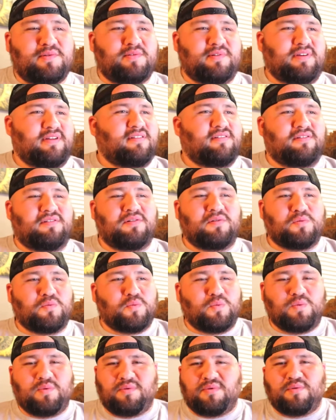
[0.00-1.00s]
or
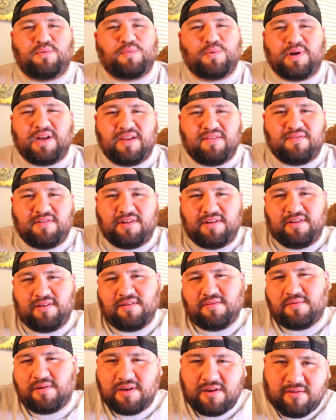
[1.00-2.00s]
whatever.
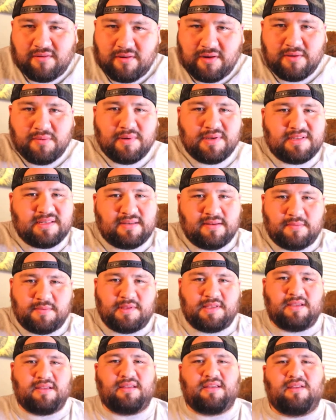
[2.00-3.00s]
When you're new at
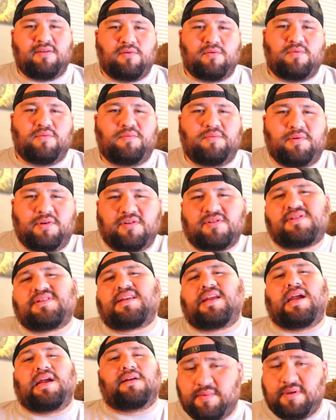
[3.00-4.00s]
something, you're
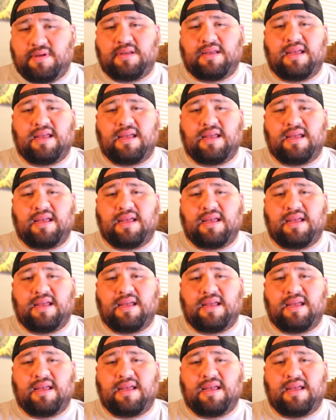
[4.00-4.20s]
scared.